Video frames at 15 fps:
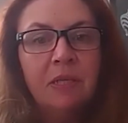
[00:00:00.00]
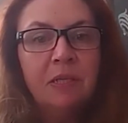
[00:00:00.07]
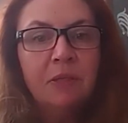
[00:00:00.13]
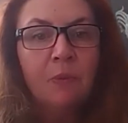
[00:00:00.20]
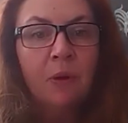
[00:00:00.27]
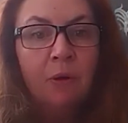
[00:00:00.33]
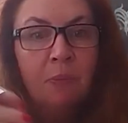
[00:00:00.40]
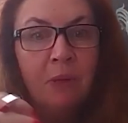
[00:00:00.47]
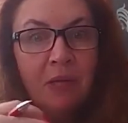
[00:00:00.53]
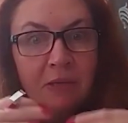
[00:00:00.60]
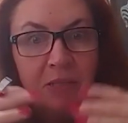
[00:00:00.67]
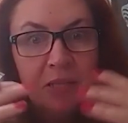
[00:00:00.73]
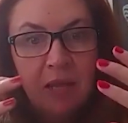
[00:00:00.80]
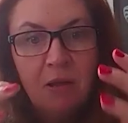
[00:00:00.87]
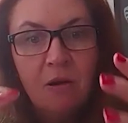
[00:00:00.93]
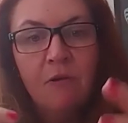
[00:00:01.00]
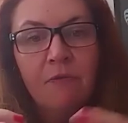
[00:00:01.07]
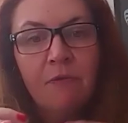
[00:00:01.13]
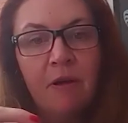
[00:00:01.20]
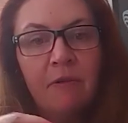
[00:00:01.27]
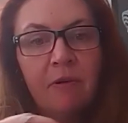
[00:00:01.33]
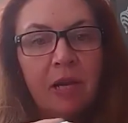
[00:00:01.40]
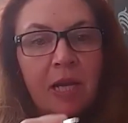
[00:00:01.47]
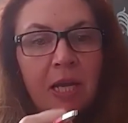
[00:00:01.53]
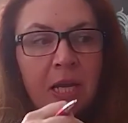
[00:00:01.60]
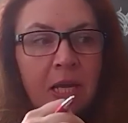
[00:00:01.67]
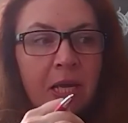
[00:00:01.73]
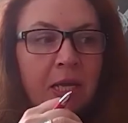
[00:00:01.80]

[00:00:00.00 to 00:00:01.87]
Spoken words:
as well, because they are very